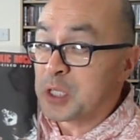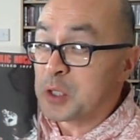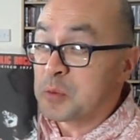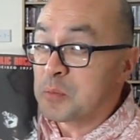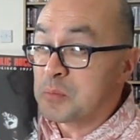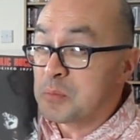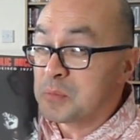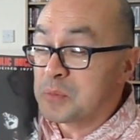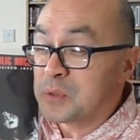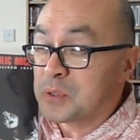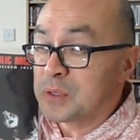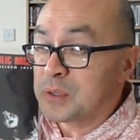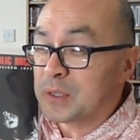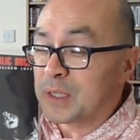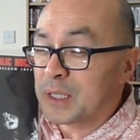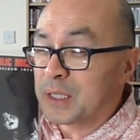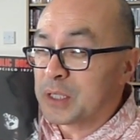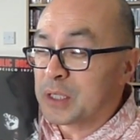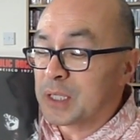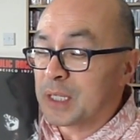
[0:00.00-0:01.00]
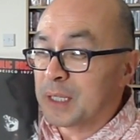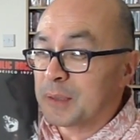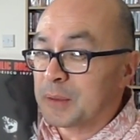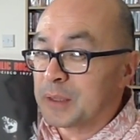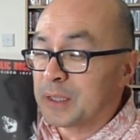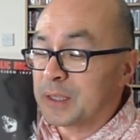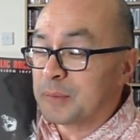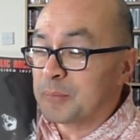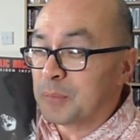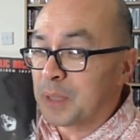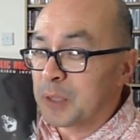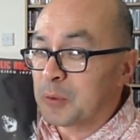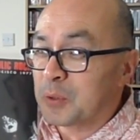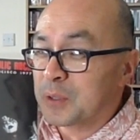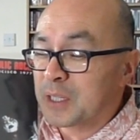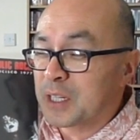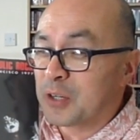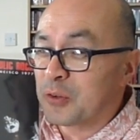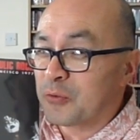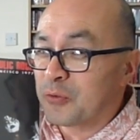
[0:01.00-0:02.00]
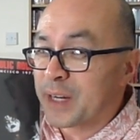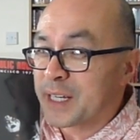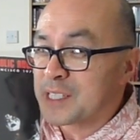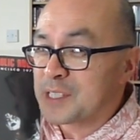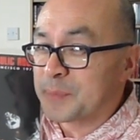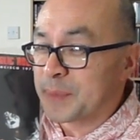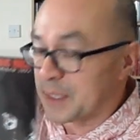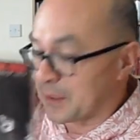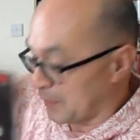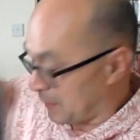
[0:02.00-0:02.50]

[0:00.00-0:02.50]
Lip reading: You might want to correct me